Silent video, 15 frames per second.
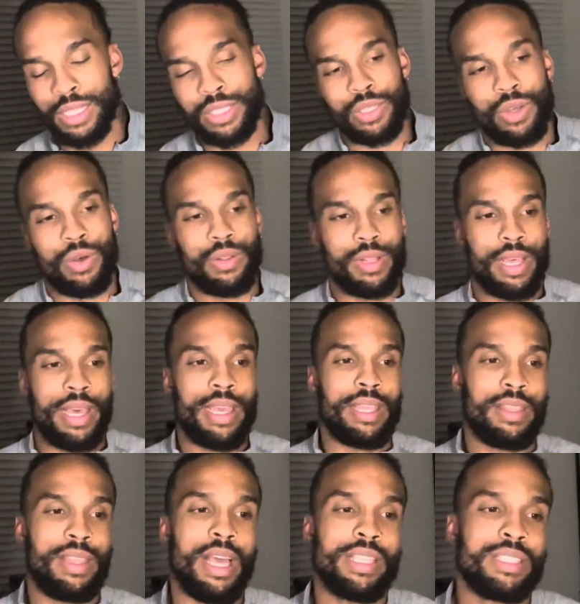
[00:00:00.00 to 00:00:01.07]
So,
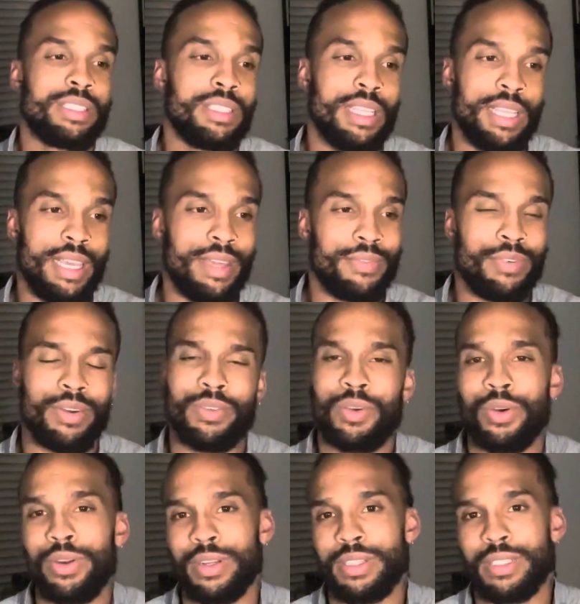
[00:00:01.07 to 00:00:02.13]
like, that's, of
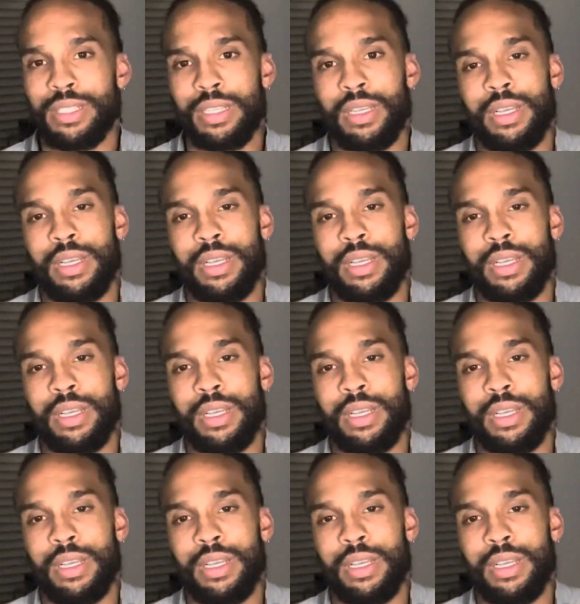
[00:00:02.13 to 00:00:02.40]
course,